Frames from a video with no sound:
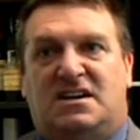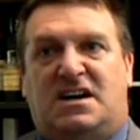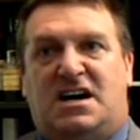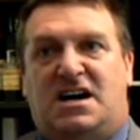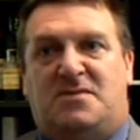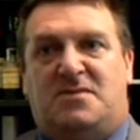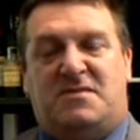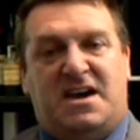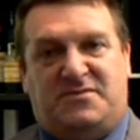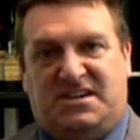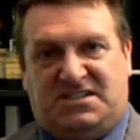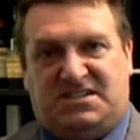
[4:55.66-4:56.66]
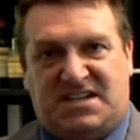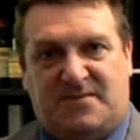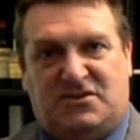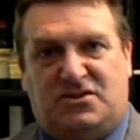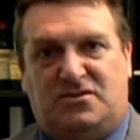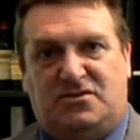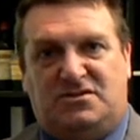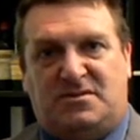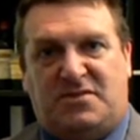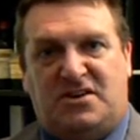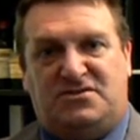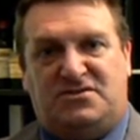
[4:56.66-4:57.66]
uh, maybe examine who is
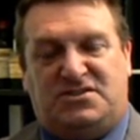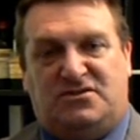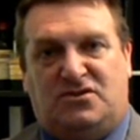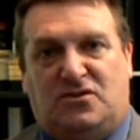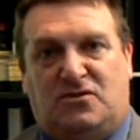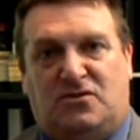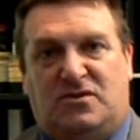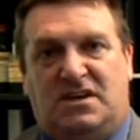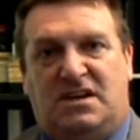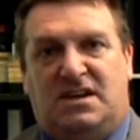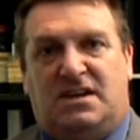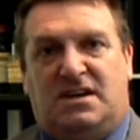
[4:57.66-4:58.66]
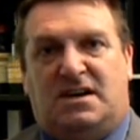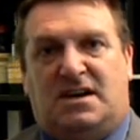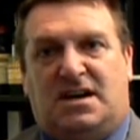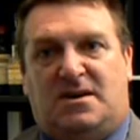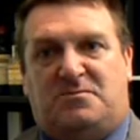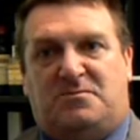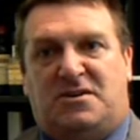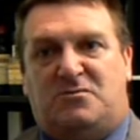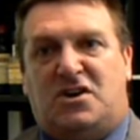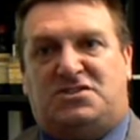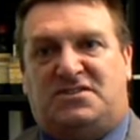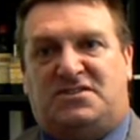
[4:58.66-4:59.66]
opposed to it all. Uh, but
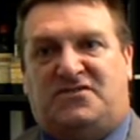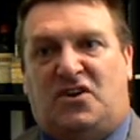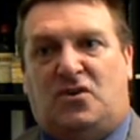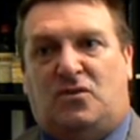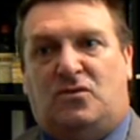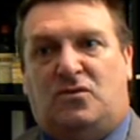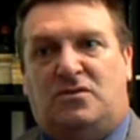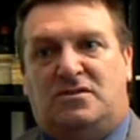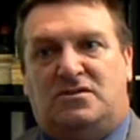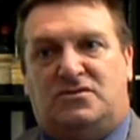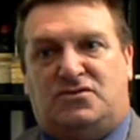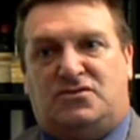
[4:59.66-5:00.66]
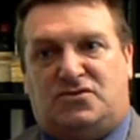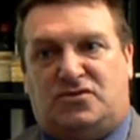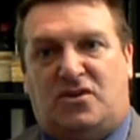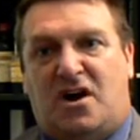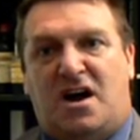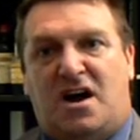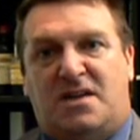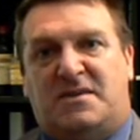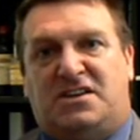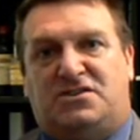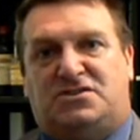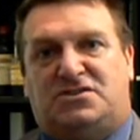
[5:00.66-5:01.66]
most of all, try and
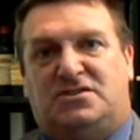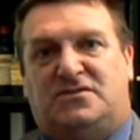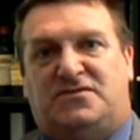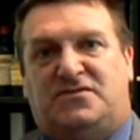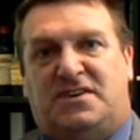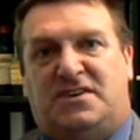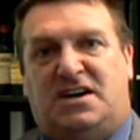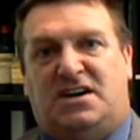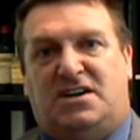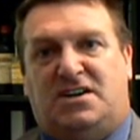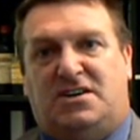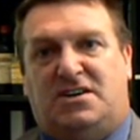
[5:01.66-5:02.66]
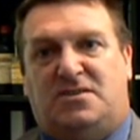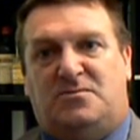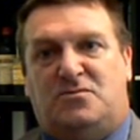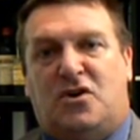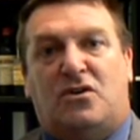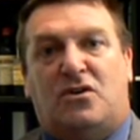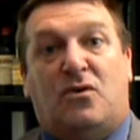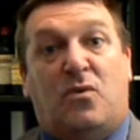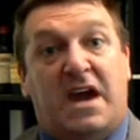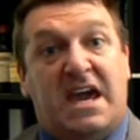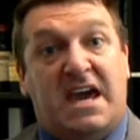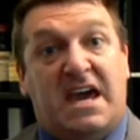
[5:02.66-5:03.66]
make yourself uh, more
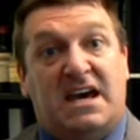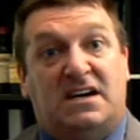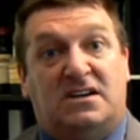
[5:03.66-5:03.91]
aware